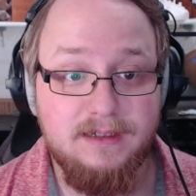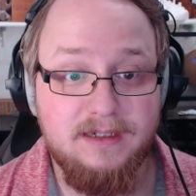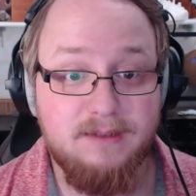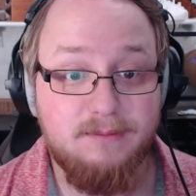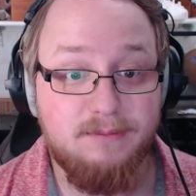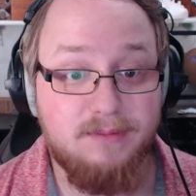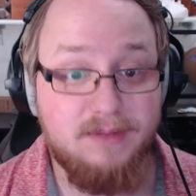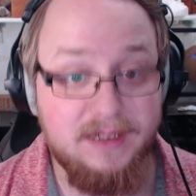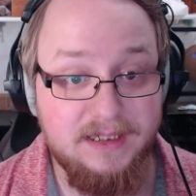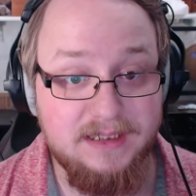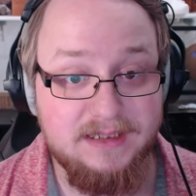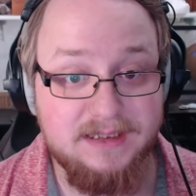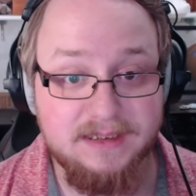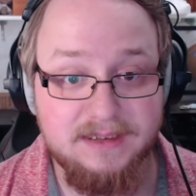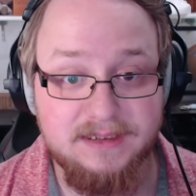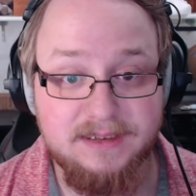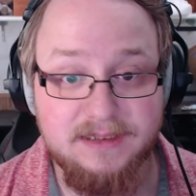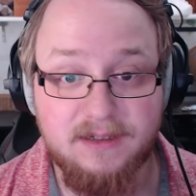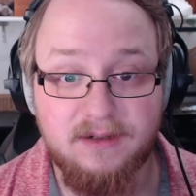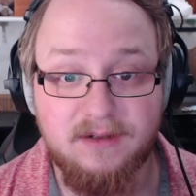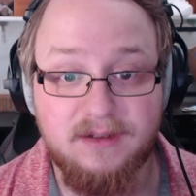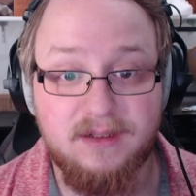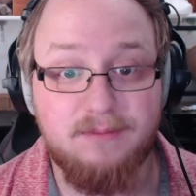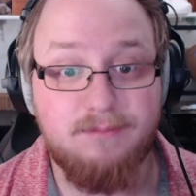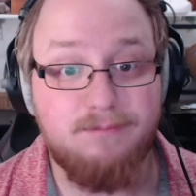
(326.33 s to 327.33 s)
Please
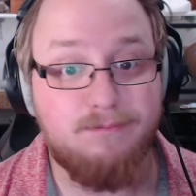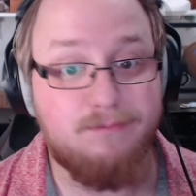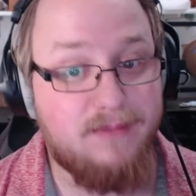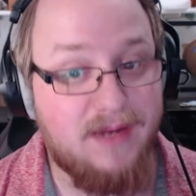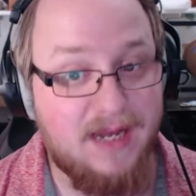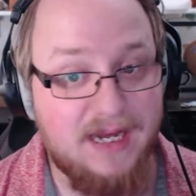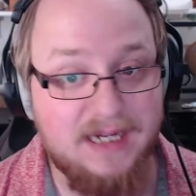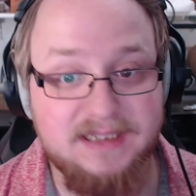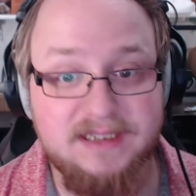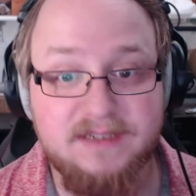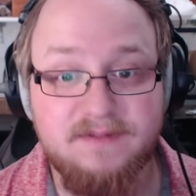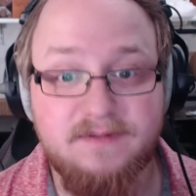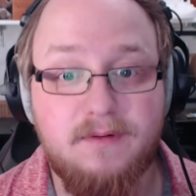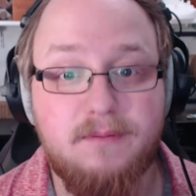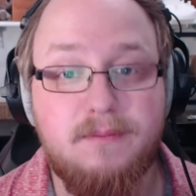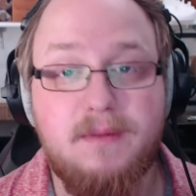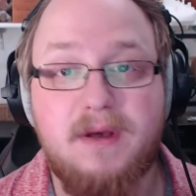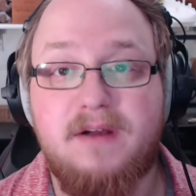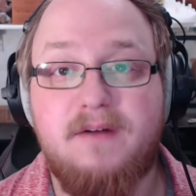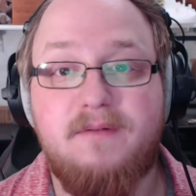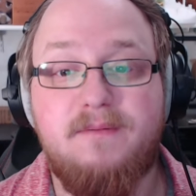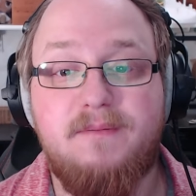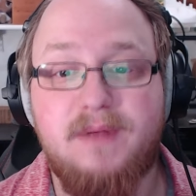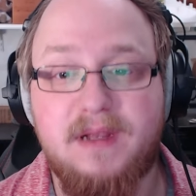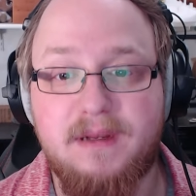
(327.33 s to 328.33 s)
consider the massive
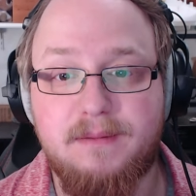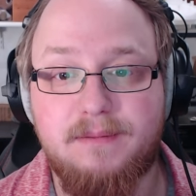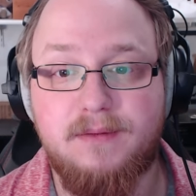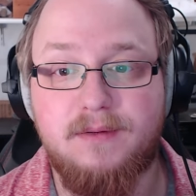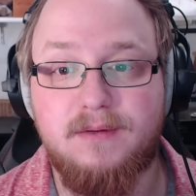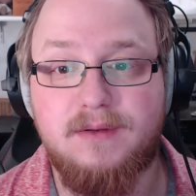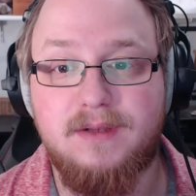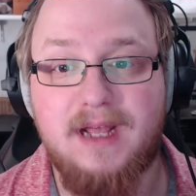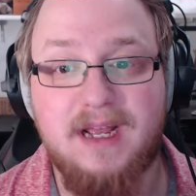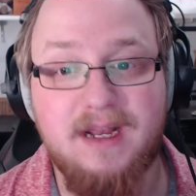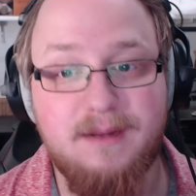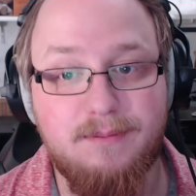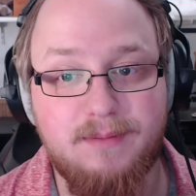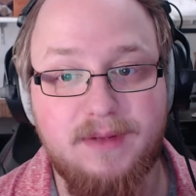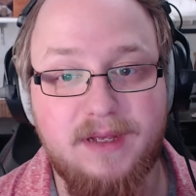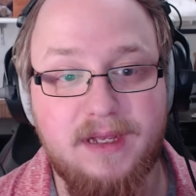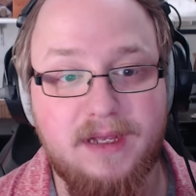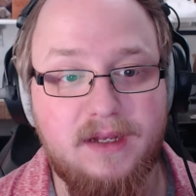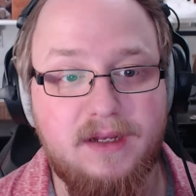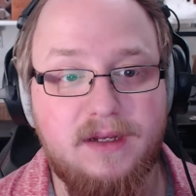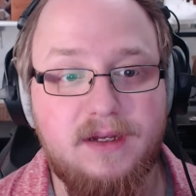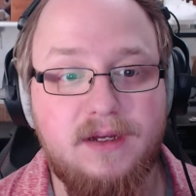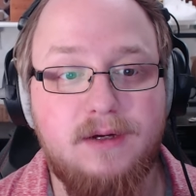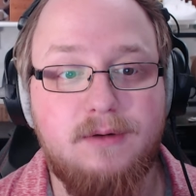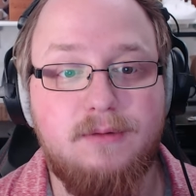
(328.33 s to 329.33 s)
amount of people like
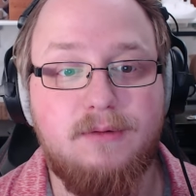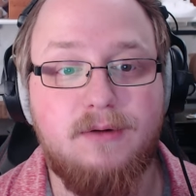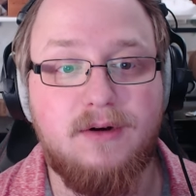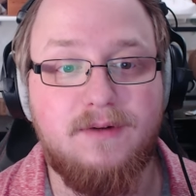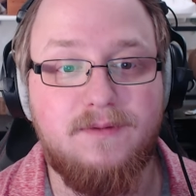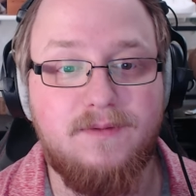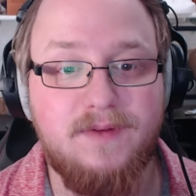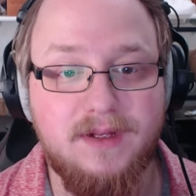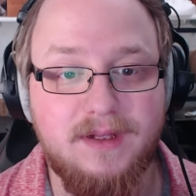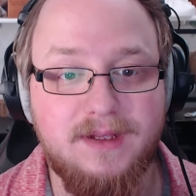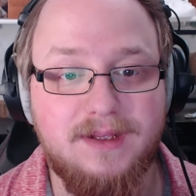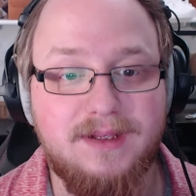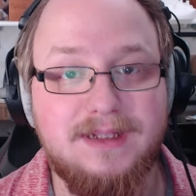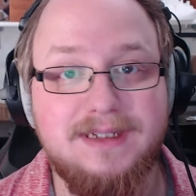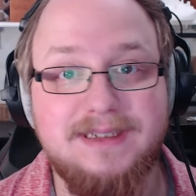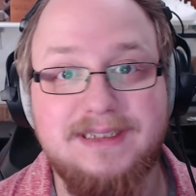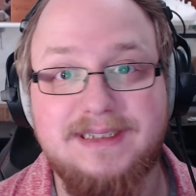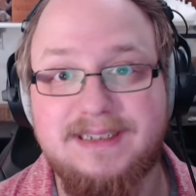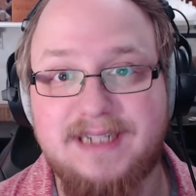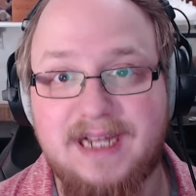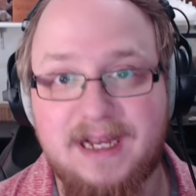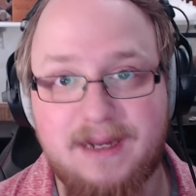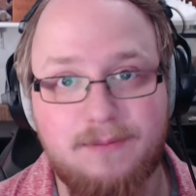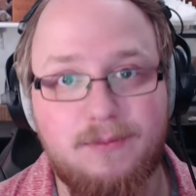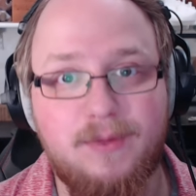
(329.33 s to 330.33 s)
me who are feeling the
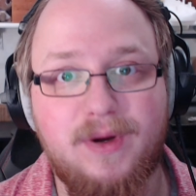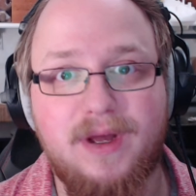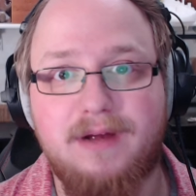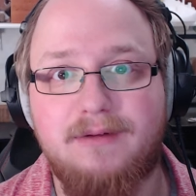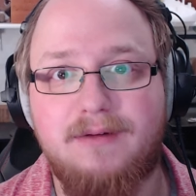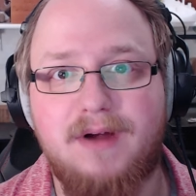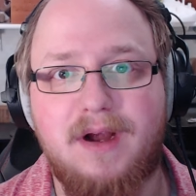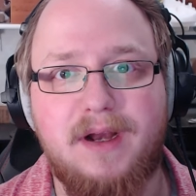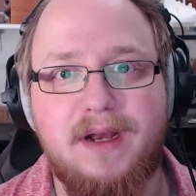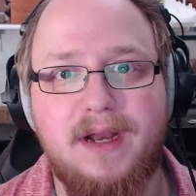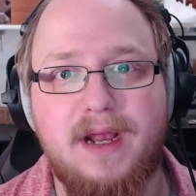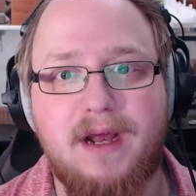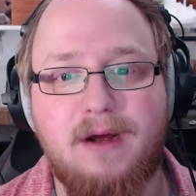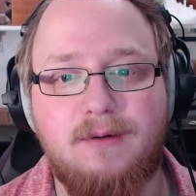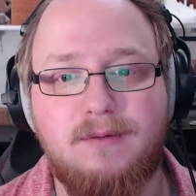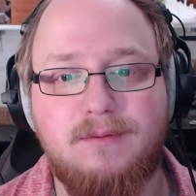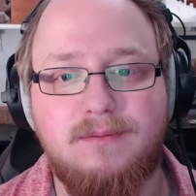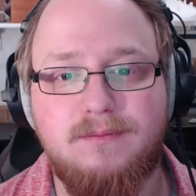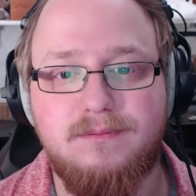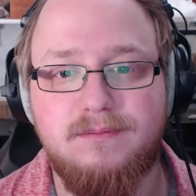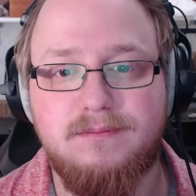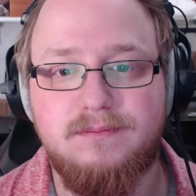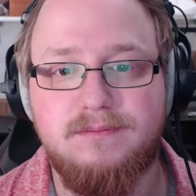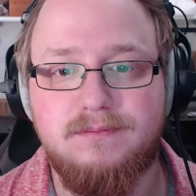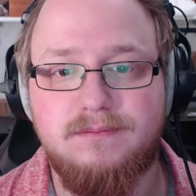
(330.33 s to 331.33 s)
same way right now.
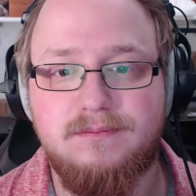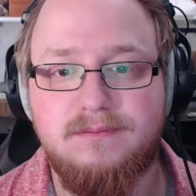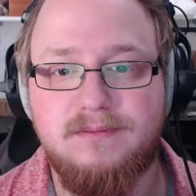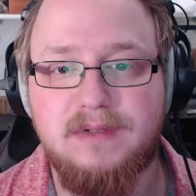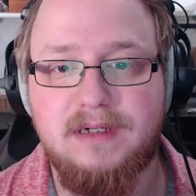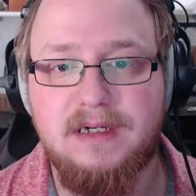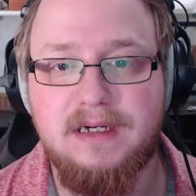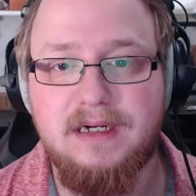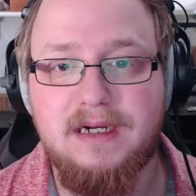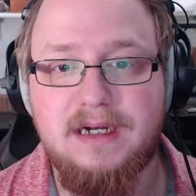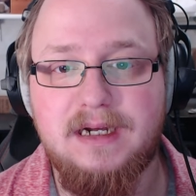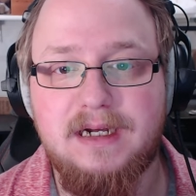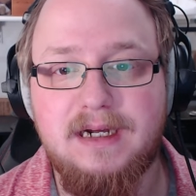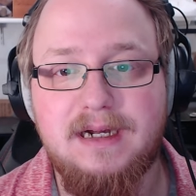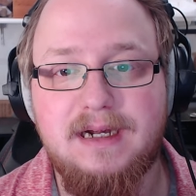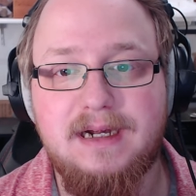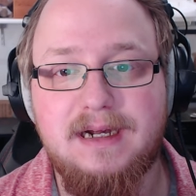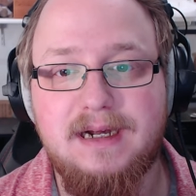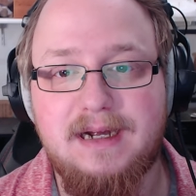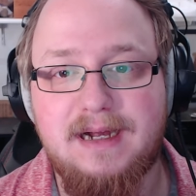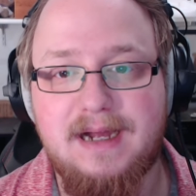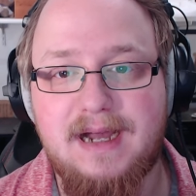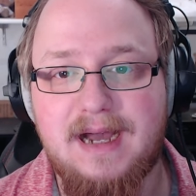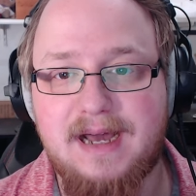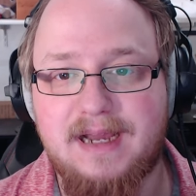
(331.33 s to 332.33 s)

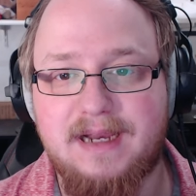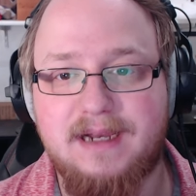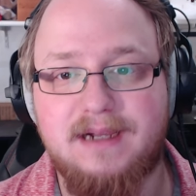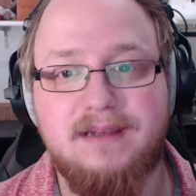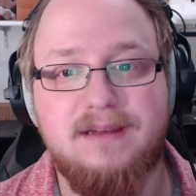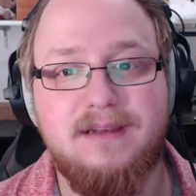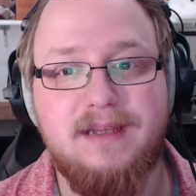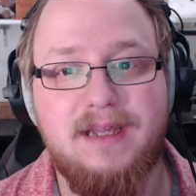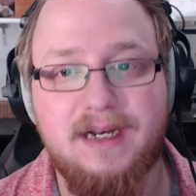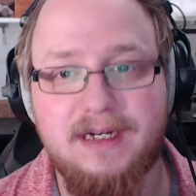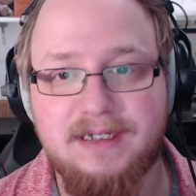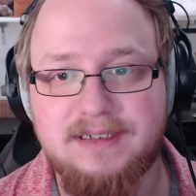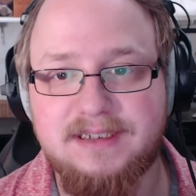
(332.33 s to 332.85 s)
Adding Linux